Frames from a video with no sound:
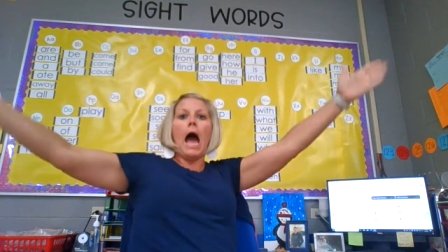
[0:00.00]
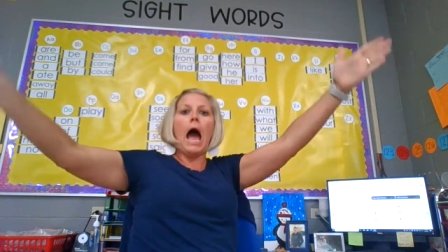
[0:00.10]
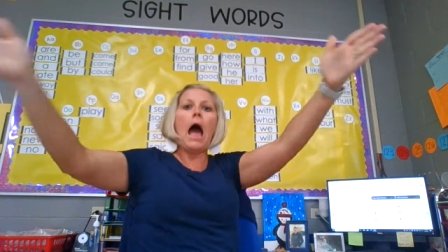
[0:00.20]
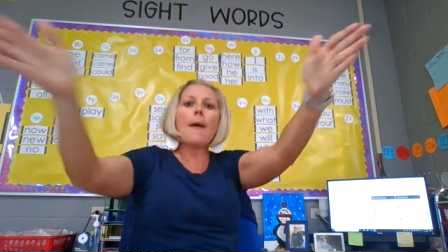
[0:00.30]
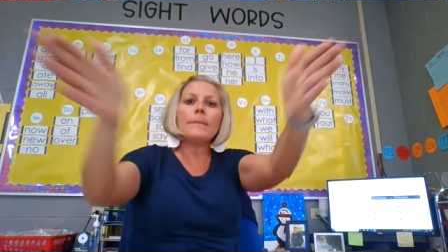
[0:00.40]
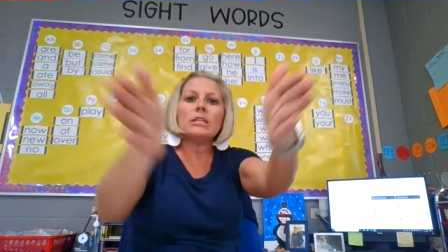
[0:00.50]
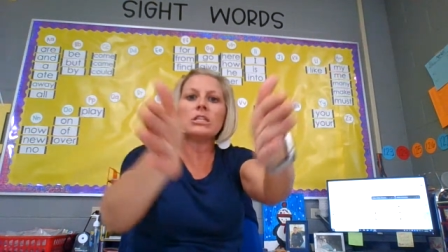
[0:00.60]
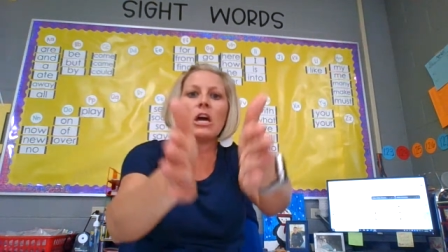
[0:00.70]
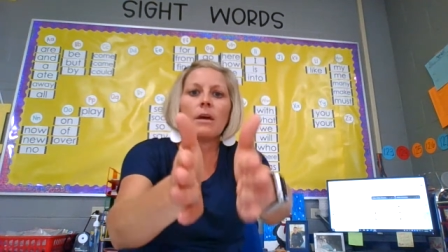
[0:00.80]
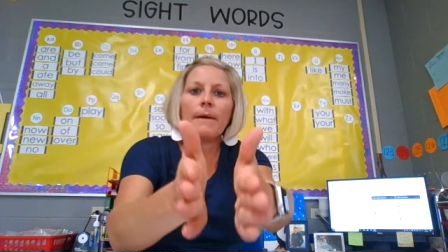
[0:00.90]
I'm going to
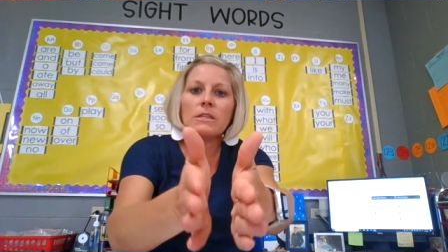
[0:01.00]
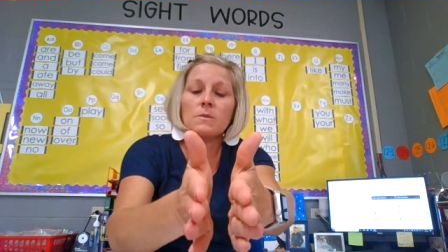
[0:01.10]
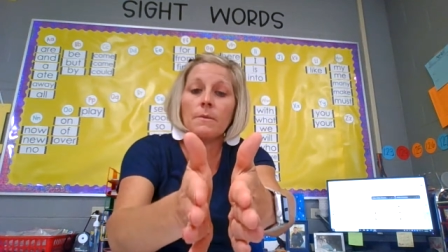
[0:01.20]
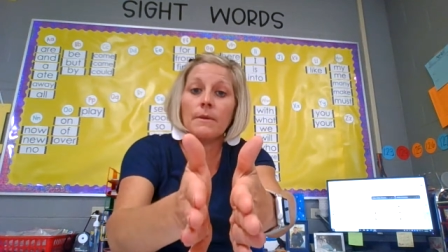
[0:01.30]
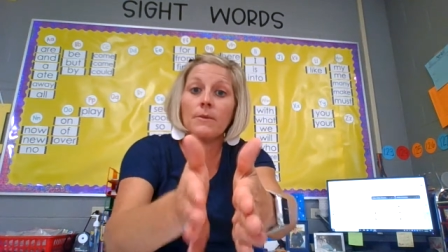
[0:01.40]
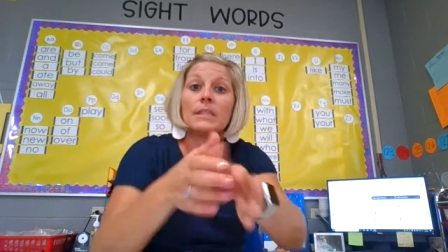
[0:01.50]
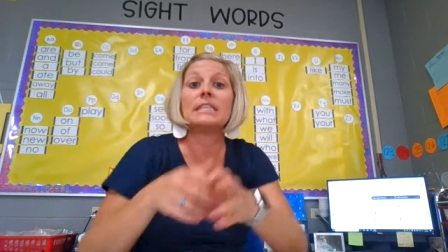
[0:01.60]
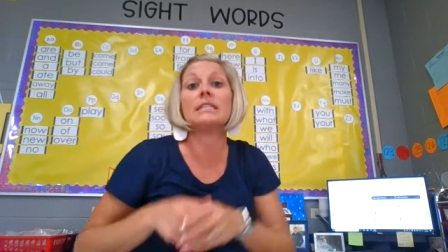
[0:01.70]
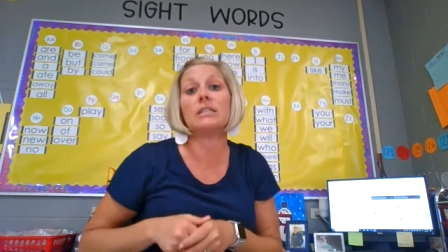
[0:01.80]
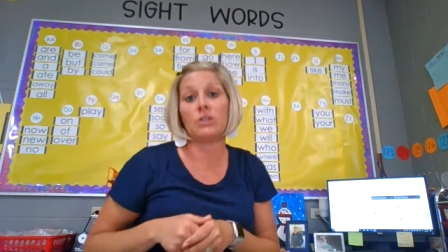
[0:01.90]
talk about swimming with the
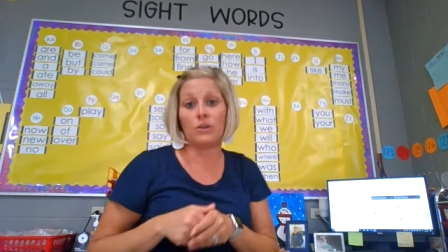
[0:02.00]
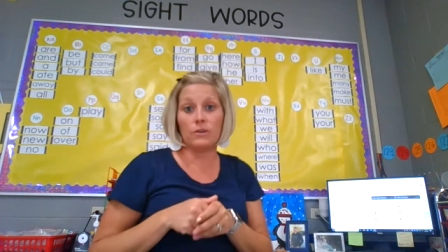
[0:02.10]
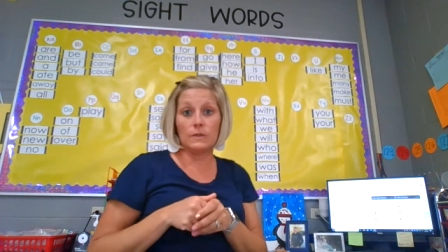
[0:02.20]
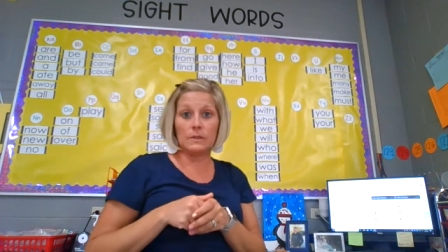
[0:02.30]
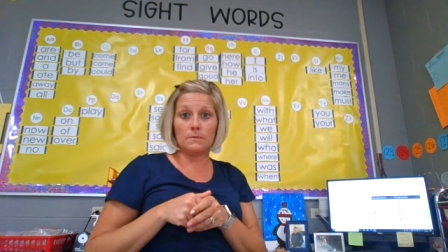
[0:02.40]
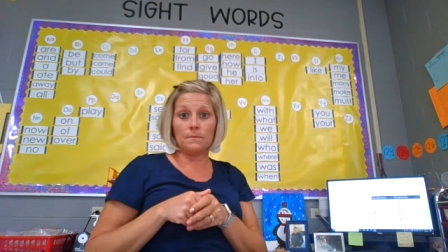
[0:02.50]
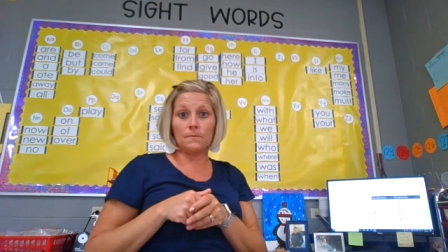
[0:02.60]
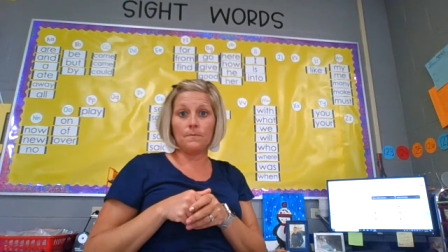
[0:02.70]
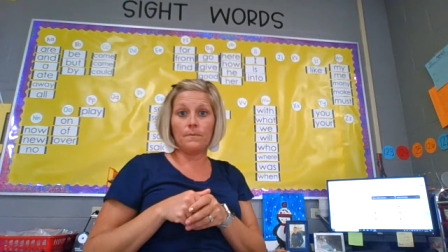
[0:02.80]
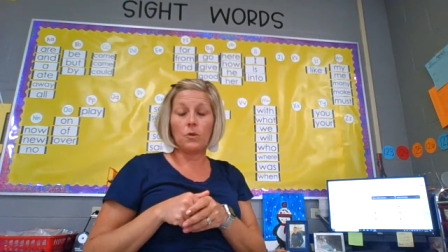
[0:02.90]
sea turtles.
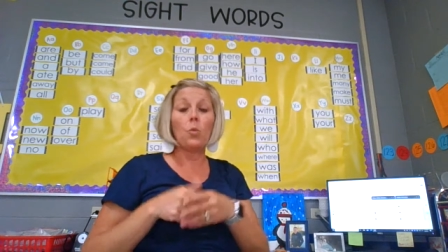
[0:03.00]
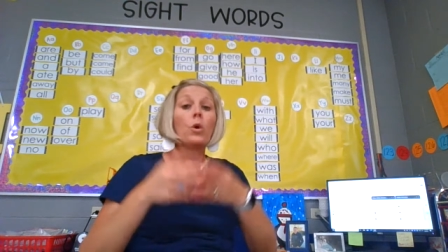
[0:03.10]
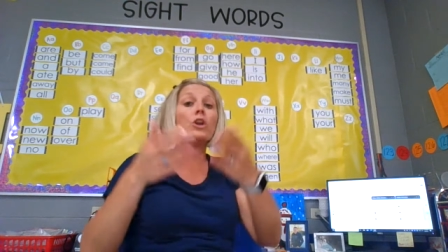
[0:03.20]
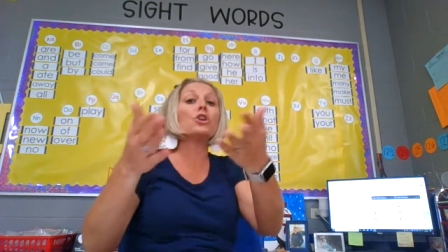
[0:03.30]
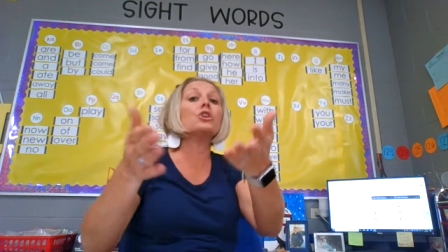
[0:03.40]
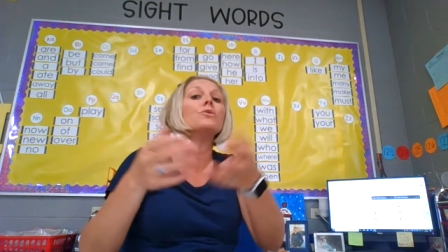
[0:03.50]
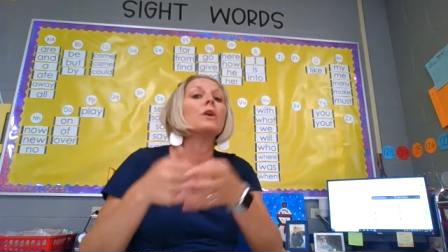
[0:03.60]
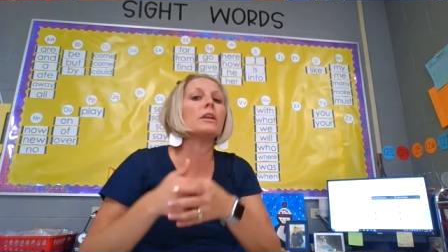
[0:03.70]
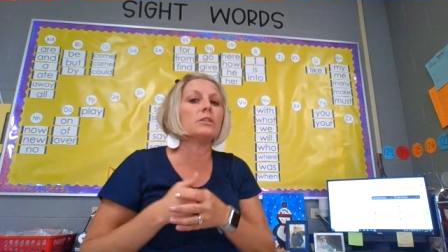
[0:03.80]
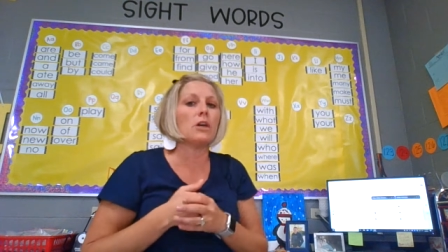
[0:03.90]
What are you
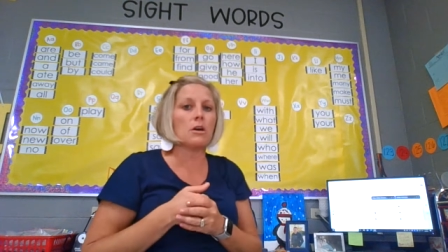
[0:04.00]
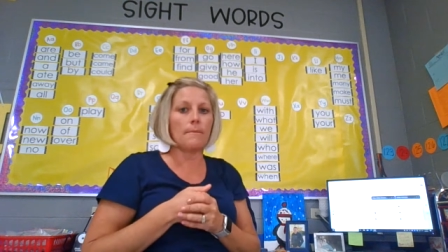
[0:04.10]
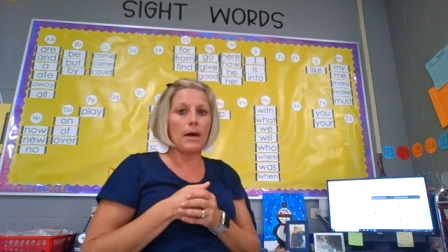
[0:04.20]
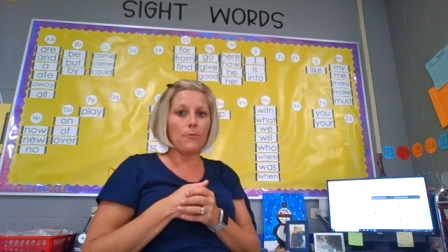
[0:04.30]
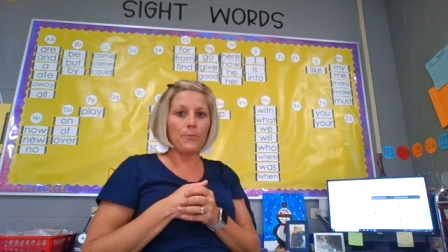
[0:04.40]
going to talk about?